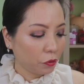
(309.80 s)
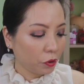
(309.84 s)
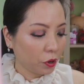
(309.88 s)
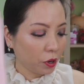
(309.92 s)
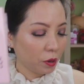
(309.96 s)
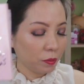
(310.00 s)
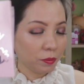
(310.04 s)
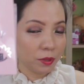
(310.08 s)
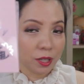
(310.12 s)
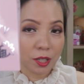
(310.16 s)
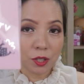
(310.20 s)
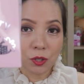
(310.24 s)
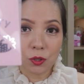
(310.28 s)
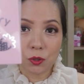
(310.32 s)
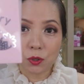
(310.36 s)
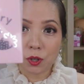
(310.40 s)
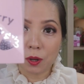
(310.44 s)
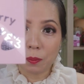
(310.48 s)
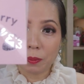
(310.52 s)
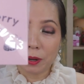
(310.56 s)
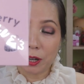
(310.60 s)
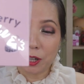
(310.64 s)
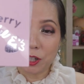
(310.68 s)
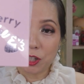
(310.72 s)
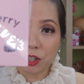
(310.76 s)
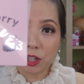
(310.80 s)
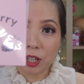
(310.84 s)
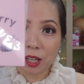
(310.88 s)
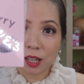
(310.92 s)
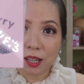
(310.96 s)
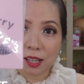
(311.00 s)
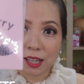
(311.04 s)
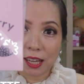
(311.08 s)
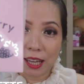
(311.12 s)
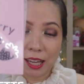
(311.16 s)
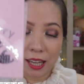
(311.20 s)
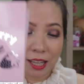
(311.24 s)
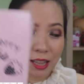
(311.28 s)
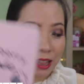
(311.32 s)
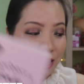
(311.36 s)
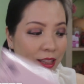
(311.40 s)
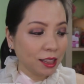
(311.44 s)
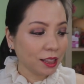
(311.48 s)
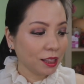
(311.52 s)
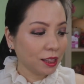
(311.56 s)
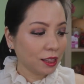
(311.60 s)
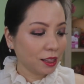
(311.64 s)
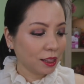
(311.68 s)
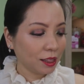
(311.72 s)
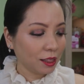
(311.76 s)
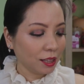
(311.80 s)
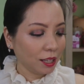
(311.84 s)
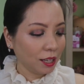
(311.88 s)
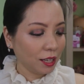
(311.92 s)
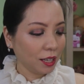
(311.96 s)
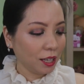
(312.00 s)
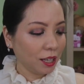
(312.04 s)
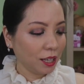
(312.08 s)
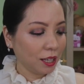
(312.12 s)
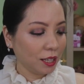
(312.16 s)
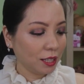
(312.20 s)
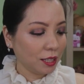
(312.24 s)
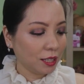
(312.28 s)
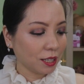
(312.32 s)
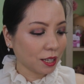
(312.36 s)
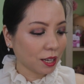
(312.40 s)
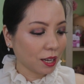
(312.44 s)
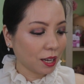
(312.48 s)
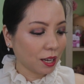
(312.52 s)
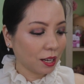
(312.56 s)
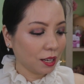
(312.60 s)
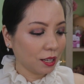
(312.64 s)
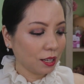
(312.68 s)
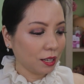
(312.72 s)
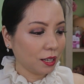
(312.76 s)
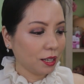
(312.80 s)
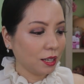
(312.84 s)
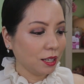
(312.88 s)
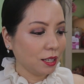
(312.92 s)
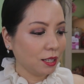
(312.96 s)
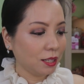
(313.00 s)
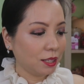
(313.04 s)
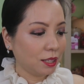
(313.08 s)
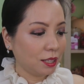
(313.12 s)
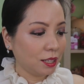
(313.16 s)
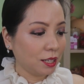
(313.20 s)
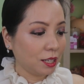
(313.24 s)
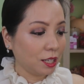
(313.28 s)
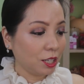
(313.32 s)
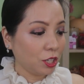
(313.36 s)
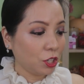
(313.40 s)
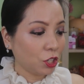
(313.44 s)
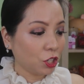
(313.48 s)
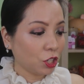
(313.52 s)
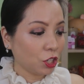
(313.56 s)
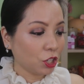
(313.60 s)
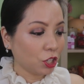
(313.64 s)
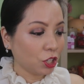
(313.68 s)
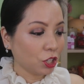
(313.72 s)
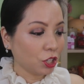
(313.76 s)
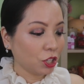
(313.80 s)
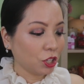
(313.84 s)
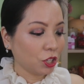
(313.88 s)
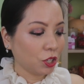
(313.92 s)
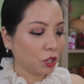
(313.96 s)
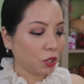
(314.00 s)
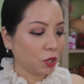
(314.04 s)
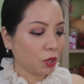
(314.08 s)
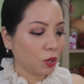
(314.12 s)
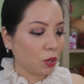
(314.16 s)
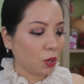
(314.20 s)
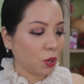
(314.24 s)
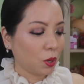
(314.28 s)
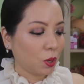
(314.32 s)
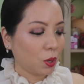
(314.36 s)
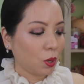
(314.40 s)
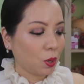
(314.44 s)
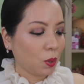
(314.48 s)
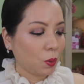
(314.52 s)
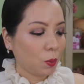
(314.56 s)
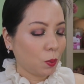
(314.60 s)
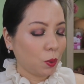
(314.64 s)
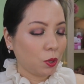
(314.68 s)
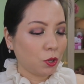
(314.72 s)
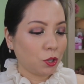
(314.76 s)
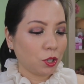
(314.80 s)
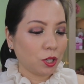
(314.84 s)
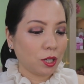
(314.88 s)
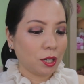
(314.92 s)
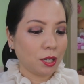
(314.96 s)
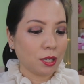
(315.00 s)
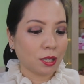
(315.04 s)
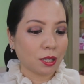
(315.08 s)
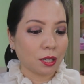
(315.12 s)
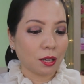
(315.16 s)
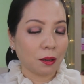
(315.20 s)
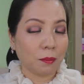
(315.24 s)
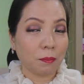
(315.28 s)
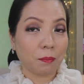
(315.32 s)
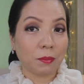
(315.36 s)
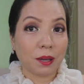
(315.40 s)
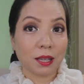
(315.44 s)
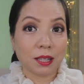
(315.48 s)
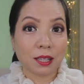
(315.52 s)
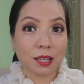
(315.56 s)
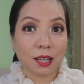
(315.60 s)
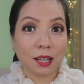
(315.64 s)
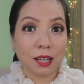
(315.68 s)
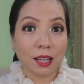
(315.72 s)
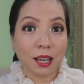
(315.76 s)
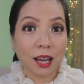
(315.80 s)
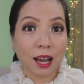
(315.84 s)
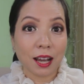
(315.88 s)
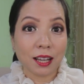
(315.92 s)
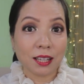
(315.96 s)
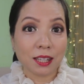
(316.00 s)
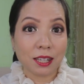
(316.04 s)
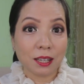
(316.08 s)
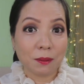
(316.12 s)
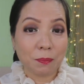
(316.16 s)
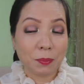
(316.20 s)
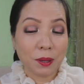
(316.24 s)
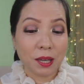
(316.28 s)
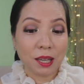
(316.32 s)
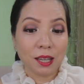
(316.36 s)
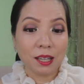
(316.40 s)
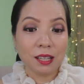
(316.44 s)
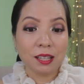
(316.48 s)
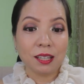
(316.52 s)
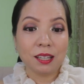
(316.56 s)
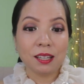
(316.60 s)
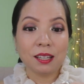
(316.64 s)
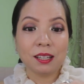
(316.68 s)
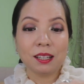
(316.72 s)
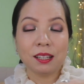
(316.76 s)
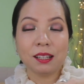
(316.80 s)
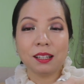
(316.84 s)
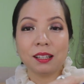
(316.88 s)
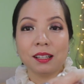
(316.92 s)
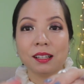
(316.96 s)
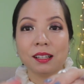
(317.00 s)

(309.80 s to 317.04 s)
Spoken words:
From this Strawberry shade again, in the color Delish. which is a metallic icy pink.